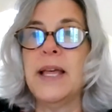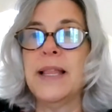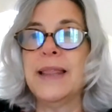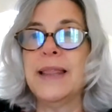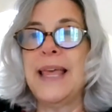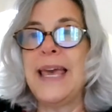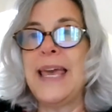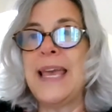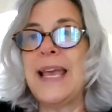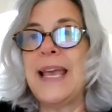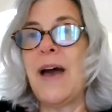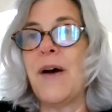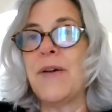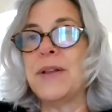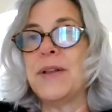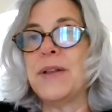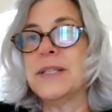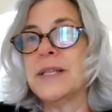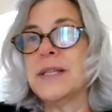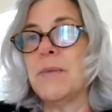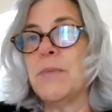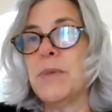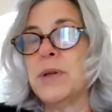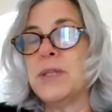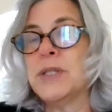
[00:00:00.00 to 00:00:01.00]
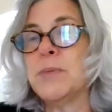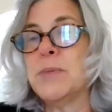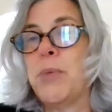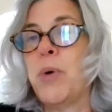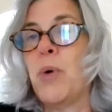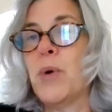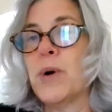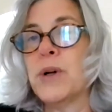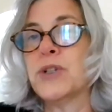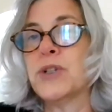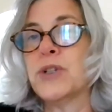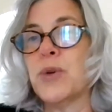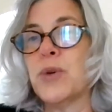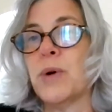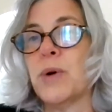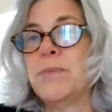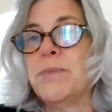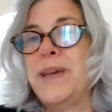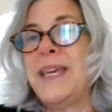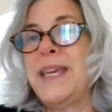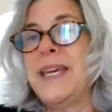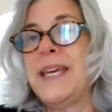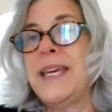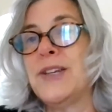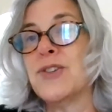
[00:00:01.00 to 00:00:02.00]
laying out on someone's porch or
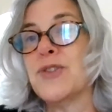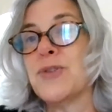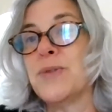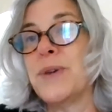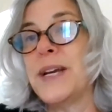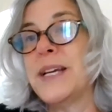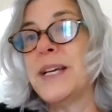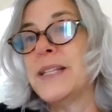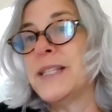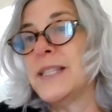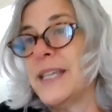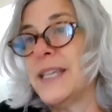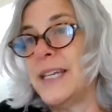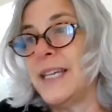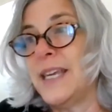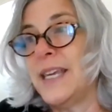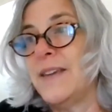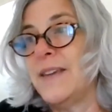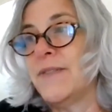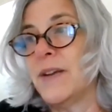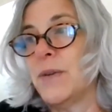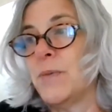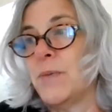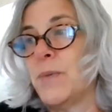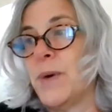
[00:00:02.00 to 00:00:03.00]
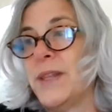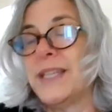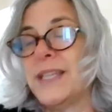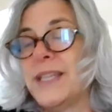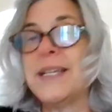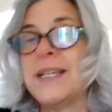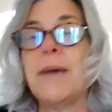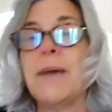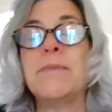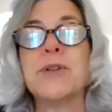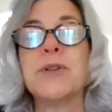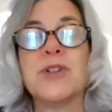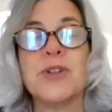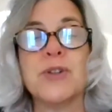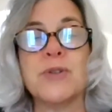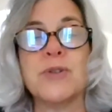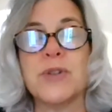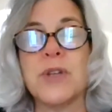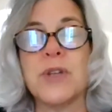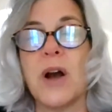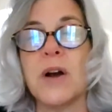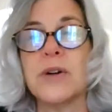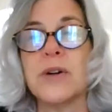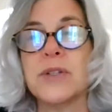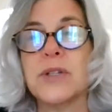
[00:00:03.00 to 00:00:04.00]
being in transit even when the temperatures
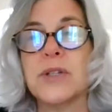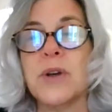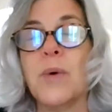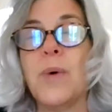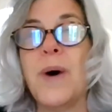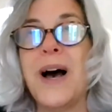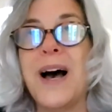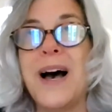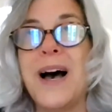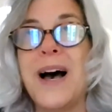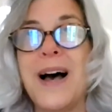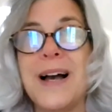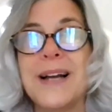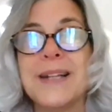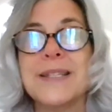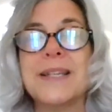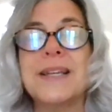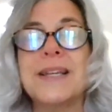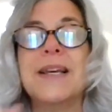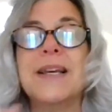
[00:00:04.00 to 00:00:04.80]
are so hot.